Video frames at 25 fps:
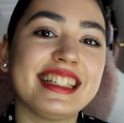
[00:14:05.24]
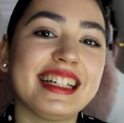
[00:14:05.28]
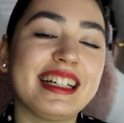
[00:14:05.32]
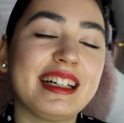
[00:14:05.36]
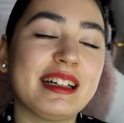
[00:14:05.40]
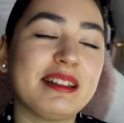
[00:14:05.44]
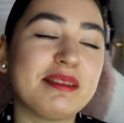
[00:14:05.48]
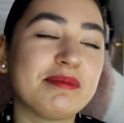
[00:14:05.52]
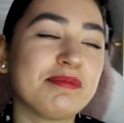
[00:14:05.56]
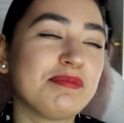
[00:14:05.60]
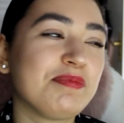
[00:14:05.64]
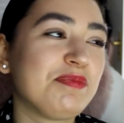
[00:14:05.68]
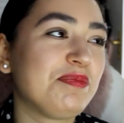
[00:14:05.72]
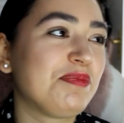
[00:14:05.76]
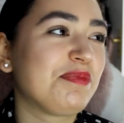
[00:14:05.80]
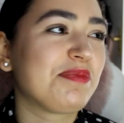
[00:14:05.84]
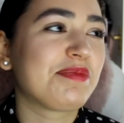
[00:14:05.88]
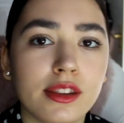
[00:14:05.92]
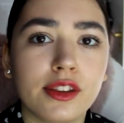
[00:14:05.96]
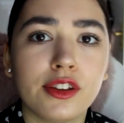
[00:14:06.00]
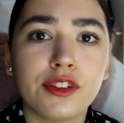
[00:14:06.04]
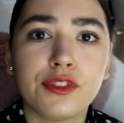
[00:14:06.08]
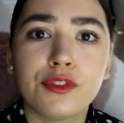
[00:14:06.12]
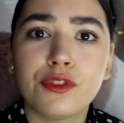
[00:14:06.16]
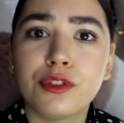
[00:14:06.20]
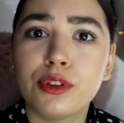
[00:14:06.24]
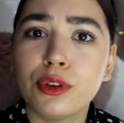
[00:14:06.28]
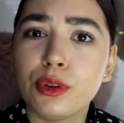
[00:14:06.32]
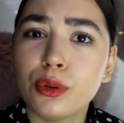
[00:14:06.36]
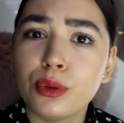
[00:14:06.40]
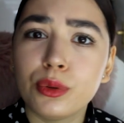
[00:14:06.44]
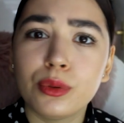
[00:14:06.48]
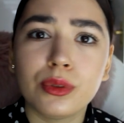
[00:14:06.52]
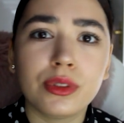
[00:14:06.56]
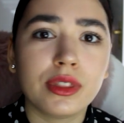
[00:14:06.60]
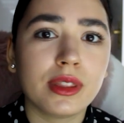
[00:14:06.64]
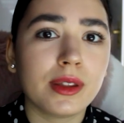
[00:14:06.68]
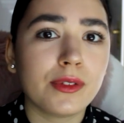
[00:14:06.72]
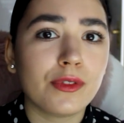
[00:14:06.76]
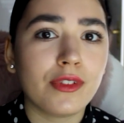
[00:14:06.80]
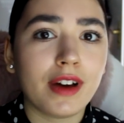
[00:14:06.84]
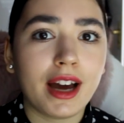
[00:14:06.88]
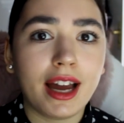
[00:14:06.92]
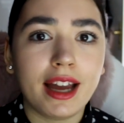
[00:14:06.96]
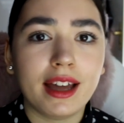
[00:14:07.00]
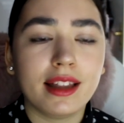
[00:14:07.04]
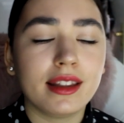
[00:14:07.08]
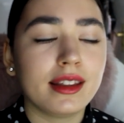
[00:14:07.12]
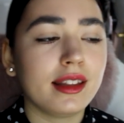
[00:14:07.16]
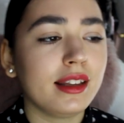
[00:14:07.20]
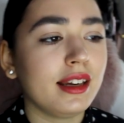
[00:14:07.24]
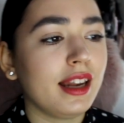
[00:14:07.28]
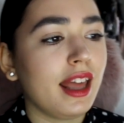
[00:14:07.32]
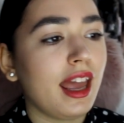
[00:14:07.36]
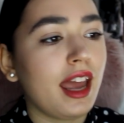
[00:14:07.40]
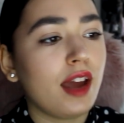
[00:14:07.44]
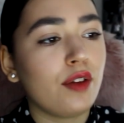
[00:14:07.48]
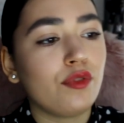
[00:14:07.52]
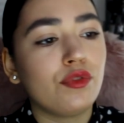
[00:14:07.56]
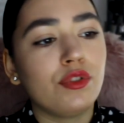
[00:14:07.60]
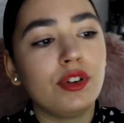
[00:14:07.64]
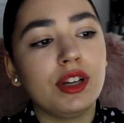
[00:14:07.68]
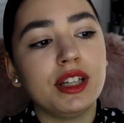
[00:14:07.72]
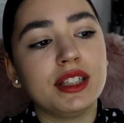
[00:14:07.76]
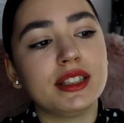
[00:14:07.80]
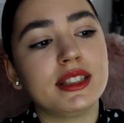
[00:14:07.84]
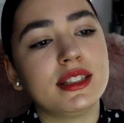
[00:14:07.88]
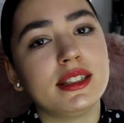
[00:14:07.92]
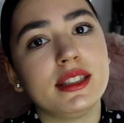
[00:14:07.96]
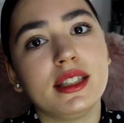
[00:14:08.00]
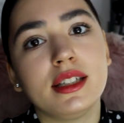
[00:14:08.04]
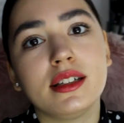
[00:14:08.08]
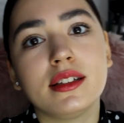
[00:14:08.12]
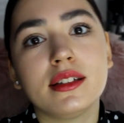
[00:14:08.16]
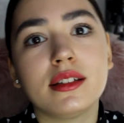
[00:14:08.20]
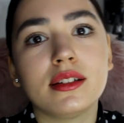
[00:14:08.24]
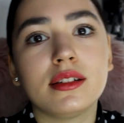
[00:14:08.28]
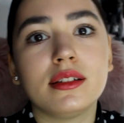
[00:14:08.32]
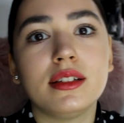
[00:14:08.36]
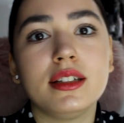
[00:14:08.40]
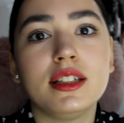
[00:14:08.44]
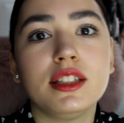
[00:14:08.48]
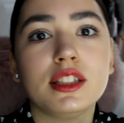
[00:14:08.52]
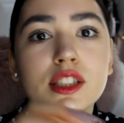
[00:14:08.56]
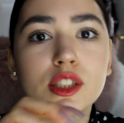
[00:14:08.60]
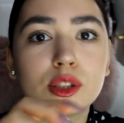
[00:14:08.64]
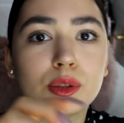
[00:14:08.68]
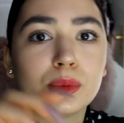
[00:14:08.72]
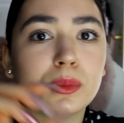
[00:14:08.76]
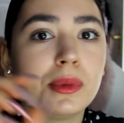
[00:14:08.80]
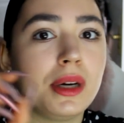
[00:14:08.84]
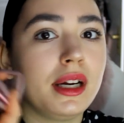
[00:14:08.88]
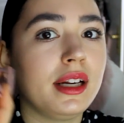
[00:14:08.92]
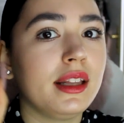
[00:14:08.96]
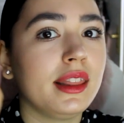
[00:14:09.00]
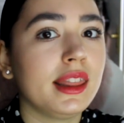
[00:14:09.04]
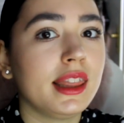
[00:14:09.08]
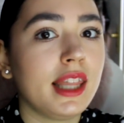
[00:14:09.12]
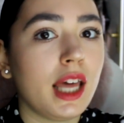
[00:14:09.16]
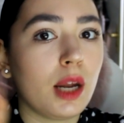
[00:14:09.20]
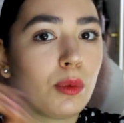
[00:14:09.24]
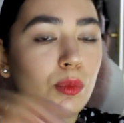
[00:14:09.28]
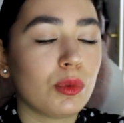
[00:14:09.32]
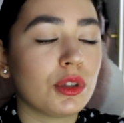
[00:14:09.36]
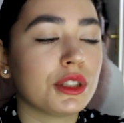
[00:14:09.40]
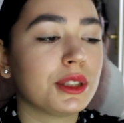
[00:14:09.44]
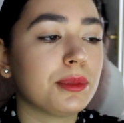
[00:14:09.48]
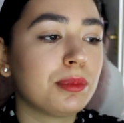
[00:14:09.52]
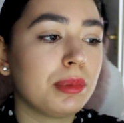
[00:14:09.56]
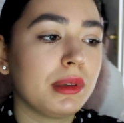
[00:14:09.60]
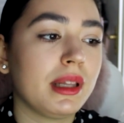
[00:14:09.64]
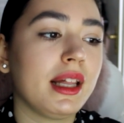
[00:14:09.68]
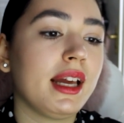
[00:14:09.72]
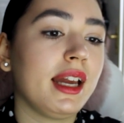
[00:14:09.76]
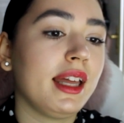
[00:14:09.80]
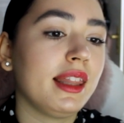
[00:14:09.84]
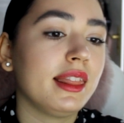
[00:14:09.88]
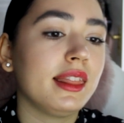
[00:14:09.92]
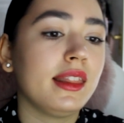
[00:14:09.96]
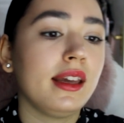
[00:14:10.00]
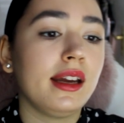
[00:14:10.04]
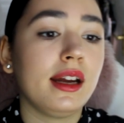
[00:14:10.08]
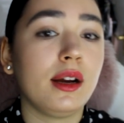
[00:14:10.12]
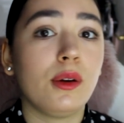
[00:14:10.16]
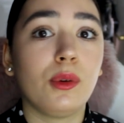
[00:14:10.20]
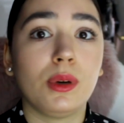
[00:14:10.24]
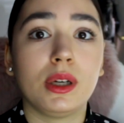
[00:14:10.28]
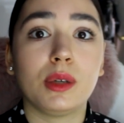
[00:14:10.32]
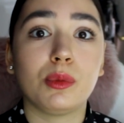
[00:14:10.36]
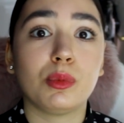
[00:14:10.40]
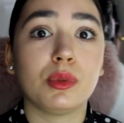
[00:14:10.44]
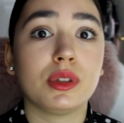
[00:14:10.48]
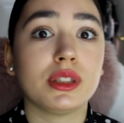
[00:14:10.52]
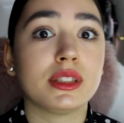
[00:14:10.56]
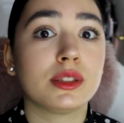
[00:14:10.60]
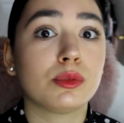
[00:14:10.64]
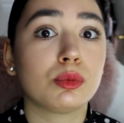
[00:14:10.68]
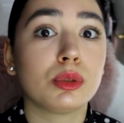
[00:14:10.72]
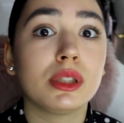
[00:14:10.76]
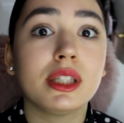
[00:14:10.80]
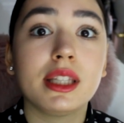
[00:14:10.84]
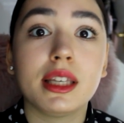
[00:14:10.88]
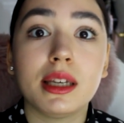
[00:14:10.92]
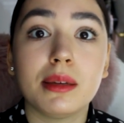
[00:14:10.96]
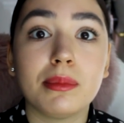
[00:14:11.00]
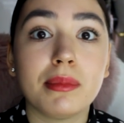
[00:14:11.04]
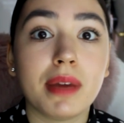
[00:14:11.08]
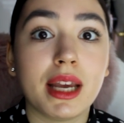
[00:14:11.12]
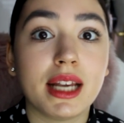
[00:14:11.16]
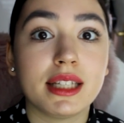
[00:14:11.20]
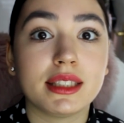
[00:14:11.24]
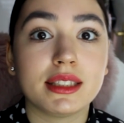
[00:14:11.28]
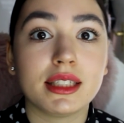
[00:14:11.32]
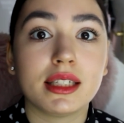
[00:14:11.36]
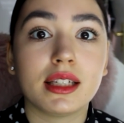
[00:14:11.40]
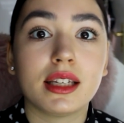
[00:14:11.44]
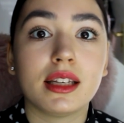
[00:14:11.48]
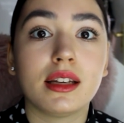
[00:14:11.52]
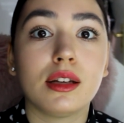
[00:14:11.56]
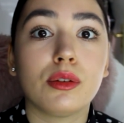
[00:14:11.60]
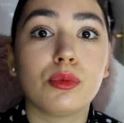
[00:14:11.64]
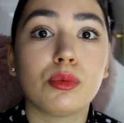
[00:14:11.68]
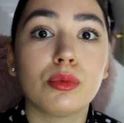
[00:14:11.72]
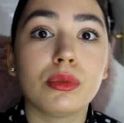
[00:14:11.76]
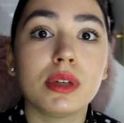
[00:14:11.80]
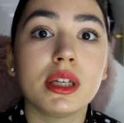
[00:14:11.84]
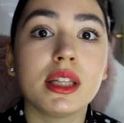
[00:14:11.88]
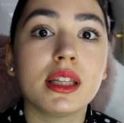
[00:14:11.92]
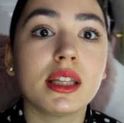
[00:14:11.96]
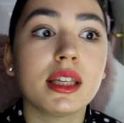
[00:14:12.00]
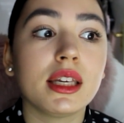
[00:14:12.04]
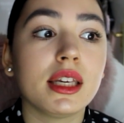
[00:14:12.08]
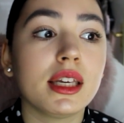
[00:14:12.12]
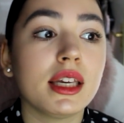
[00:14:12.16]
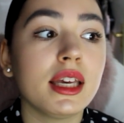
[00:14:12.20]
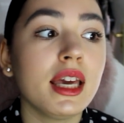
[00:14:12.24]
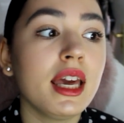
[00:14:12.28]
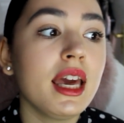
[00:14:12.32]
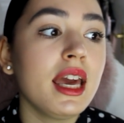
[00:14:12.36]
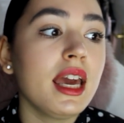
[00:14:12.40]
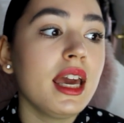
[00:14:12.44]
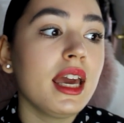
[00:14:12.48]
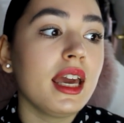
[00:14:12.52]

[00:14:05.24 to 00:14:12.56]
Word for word: um, the flute, the violin, every single instrument that was played there, it was really amazing and it really